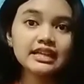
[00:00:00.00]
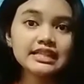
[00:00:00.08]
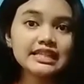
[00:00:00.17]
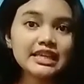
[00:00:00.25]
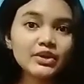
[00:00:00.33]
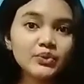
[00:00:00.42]

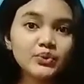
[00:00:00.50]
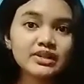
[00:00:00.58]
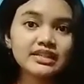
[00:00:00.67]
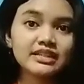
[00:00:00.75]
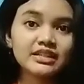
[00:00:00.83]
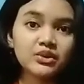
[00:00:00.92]
she
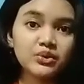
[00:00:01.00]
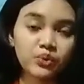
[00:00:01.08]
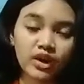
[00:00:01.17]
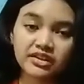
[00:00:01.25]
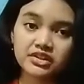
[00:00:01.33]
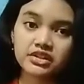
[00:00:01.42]
was
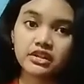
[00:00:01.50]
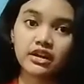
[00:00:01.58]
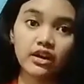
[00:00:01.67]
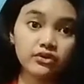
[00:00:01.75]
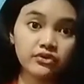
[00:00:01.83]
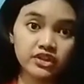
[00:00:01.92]
once
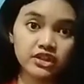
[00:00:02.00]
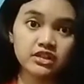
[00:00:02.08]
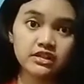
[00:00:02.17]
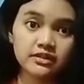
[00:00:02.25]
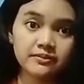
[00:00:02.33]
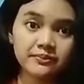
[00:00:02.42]
a
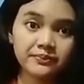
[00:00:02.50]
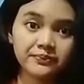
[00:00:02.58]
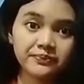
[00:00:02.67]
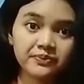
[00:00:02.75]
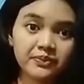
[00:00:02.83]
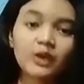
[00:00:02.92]
fish.
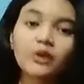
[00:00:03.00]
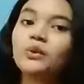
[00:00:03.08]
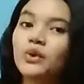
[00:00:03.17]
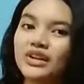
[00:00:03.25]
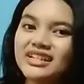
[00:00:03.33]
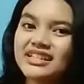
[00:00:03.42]

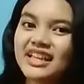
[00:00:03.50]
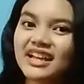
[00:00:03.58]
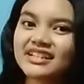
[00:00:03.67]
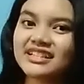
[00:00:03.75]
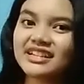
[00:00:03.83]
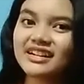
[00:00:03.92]
What is the
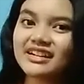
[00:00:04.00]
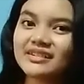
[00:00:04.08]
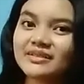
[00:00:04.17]
answer?